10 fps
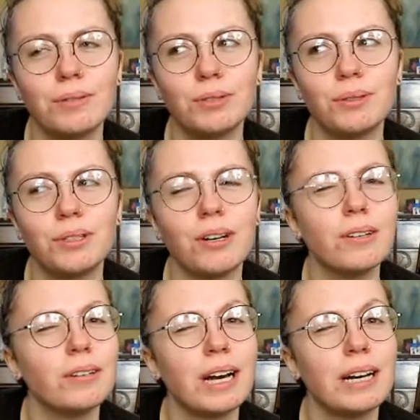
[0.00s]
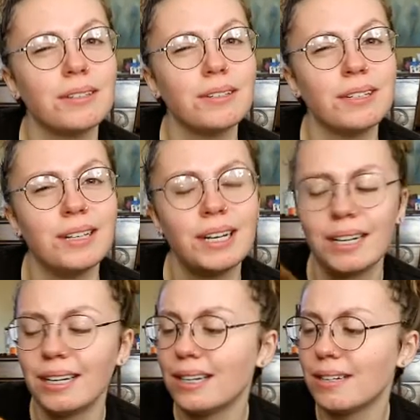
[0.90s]
which would not look as good.
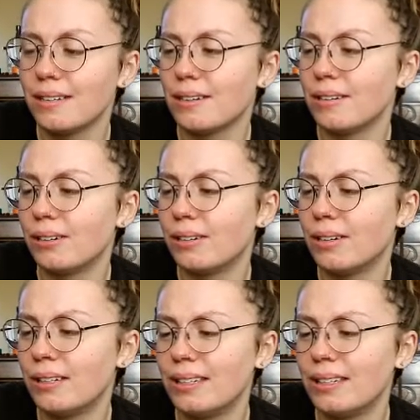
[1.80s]
So